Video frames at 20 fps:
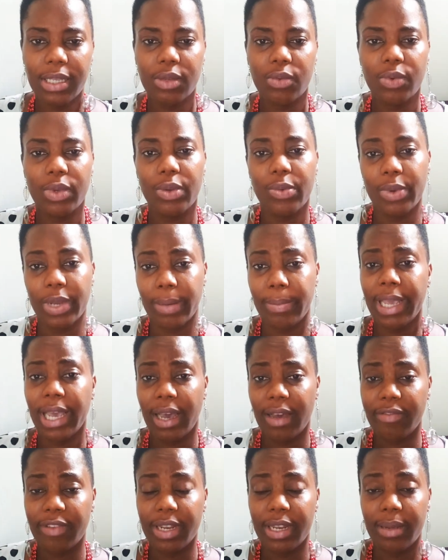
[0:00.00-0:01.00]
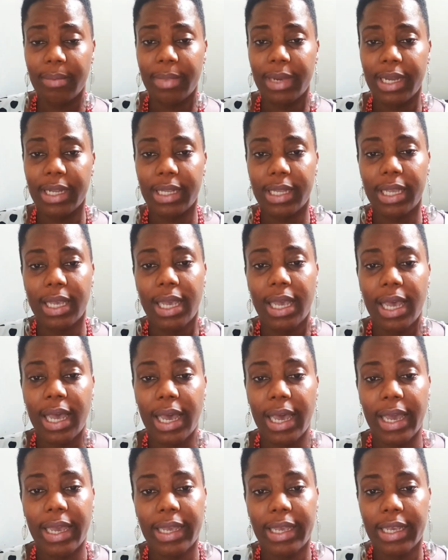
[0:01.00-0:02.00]
We will be having them at
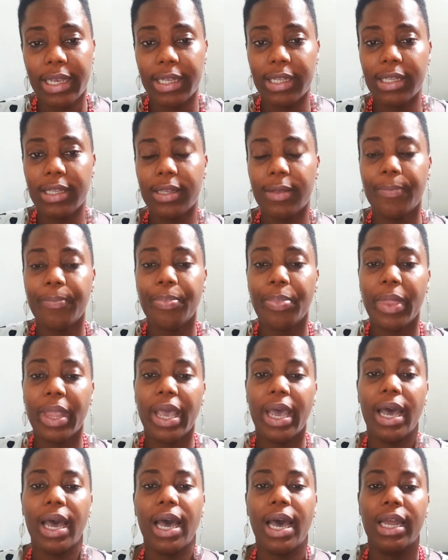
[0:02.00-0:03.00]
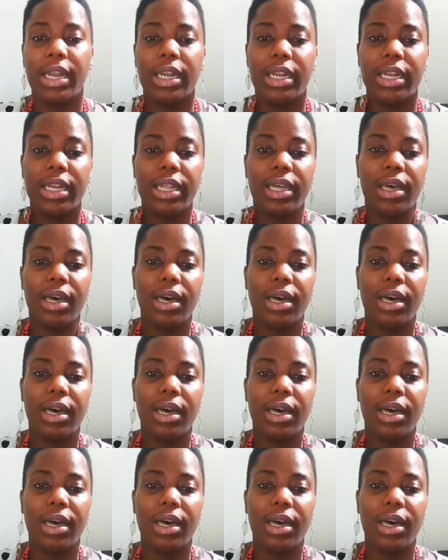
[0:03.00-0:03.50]
iKids, and